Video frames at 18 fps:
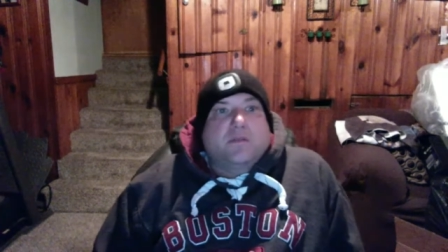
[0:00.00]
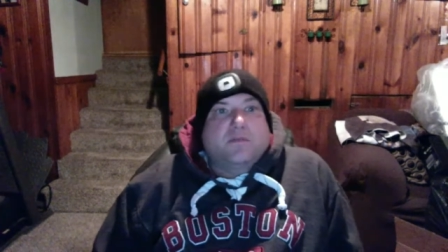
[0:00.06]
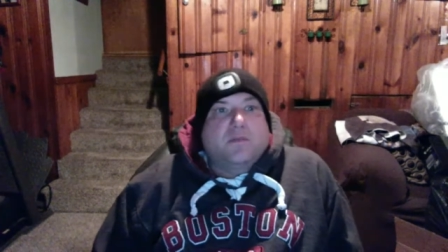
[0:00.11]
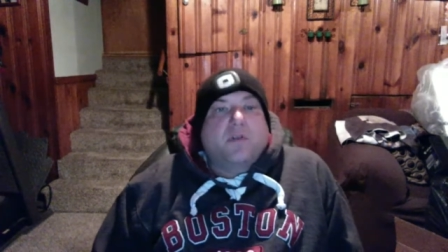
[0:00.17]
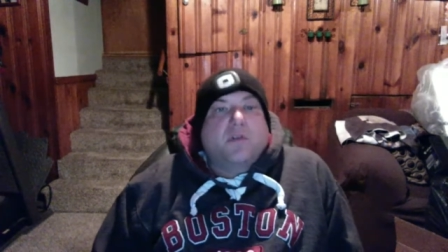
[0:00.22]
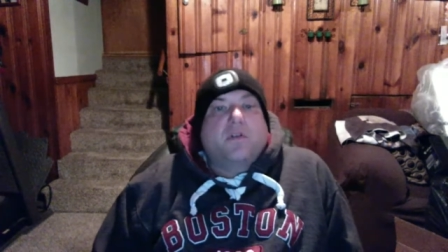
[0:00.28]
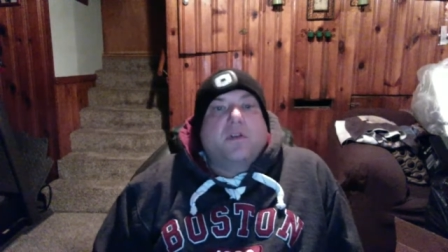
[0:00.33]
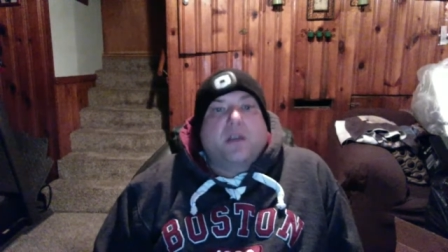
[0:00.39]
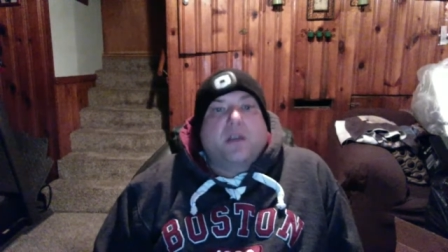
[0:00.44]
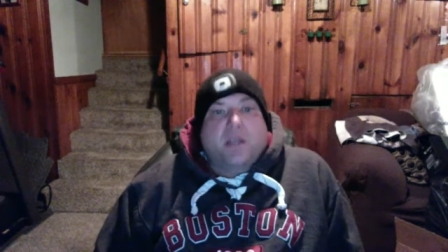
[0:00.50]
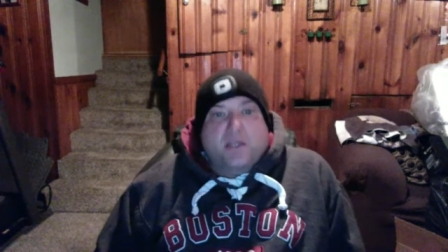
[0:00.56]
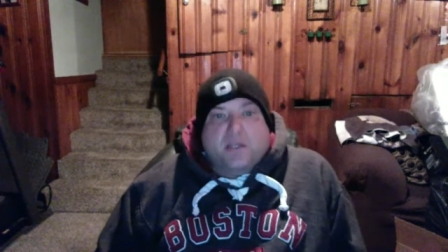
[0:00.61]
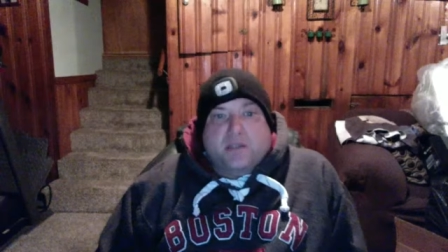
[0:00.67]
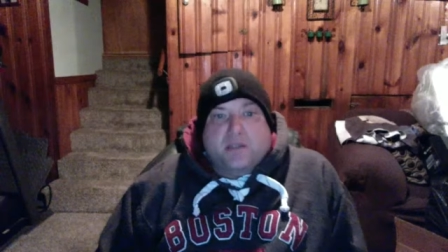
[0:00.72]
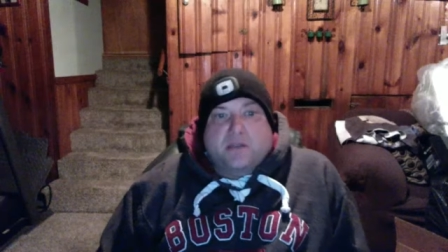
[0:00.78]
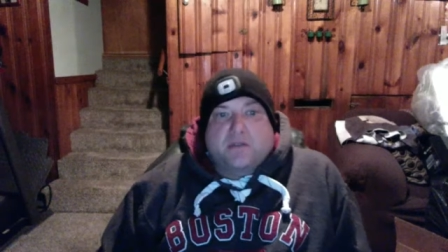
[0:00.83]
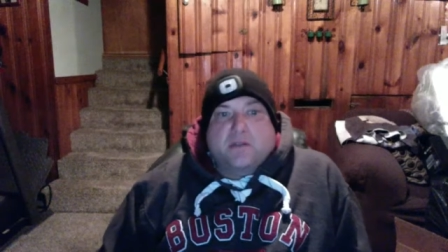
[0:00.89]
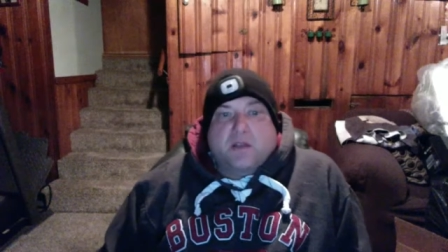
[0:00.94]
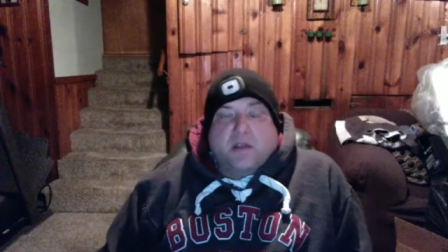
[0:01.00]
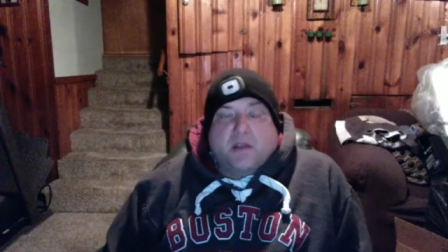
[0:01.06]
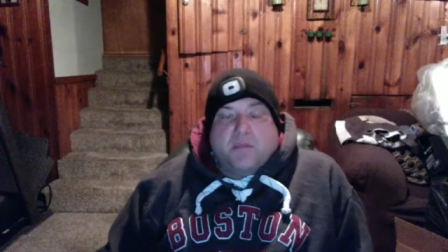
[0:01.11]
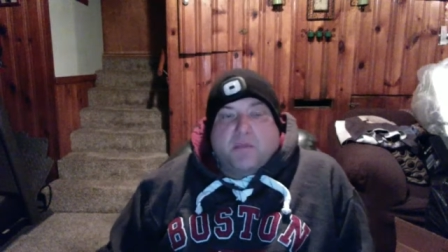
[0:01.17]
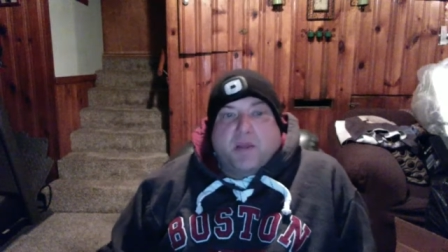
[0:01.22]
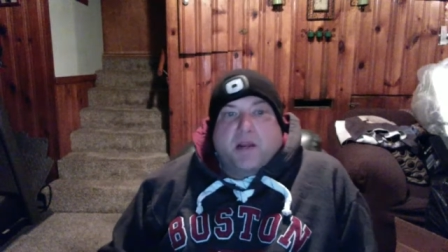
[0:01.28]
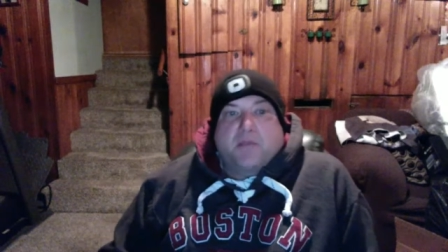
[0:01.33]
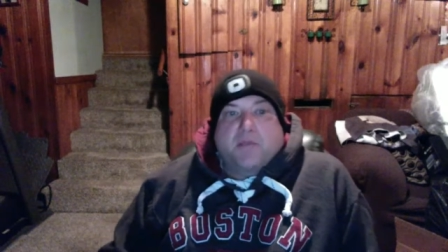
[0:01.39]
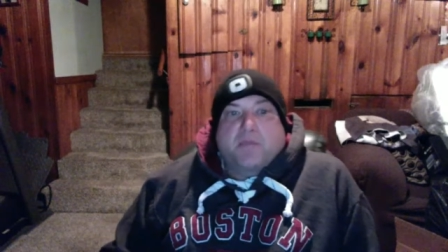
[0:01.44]
Very nice
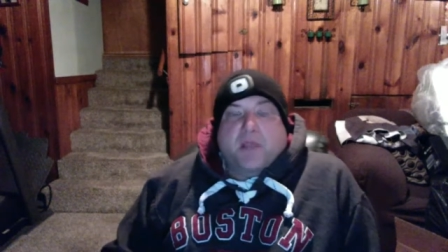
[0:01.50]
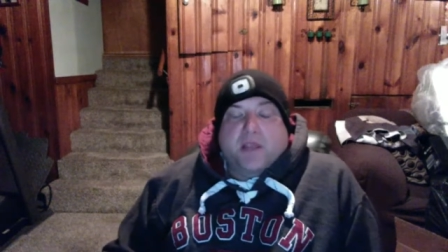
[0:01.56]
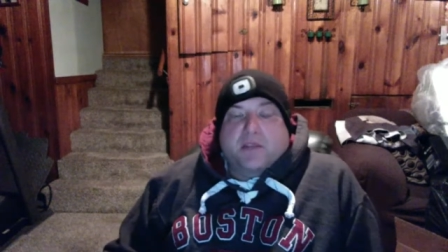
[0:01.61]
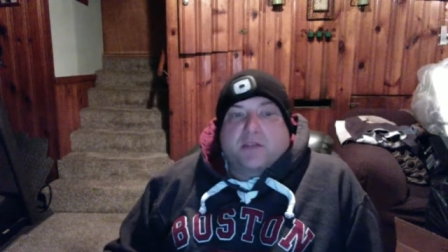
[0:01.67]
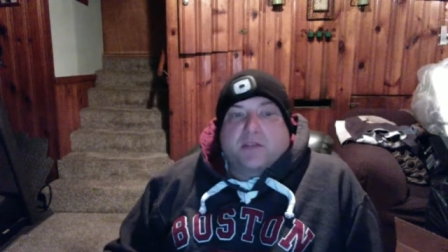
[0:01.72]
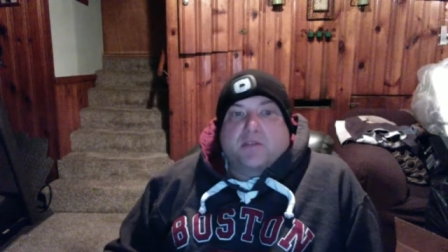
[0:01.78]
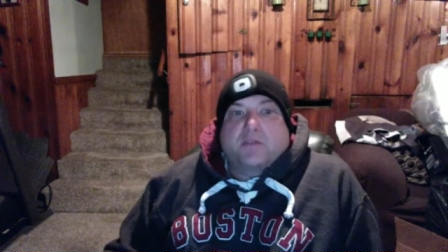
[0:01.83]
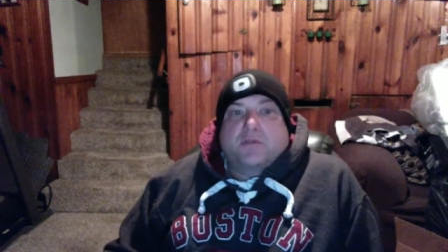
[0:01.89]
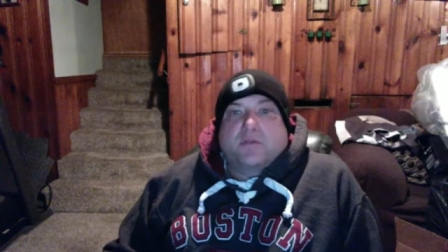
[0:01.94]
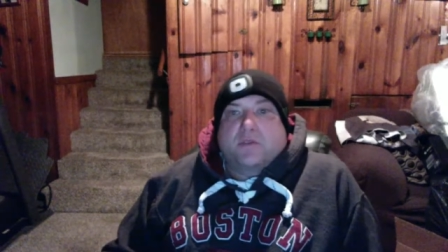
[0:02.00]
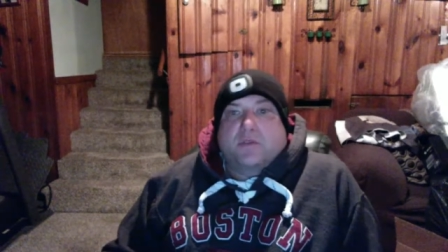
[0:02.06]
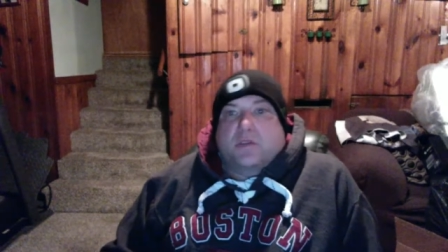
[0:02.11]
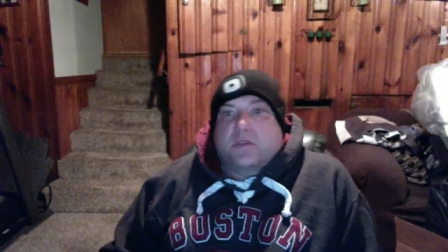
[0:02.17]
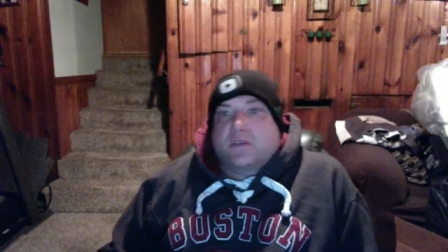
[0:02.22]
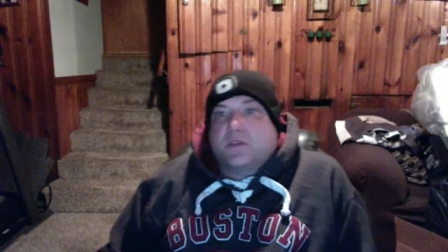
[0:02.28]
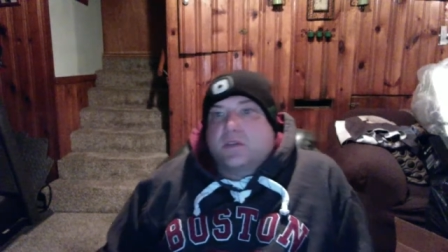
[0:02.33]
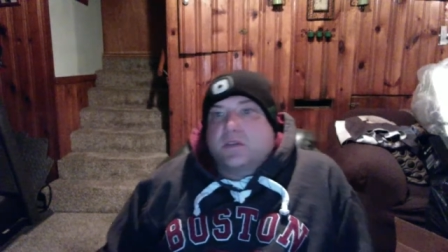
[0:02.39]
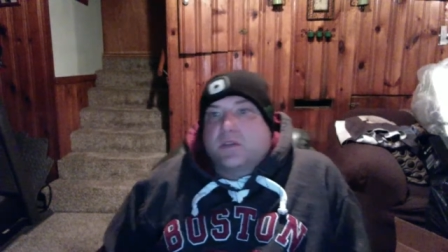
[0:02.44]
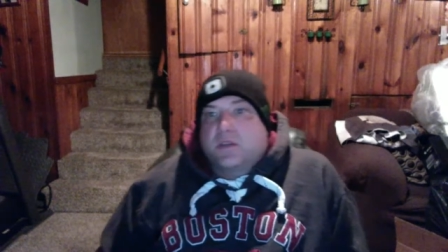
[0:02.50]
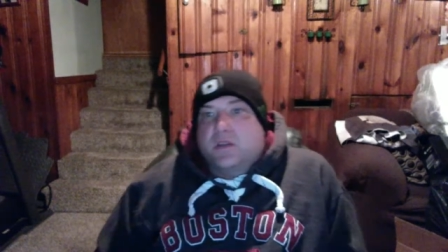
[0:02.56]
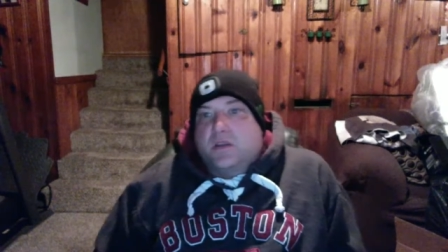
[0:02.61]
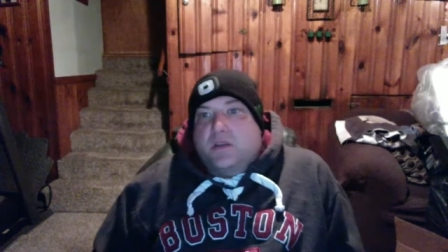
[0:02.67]
part of Massachusetts.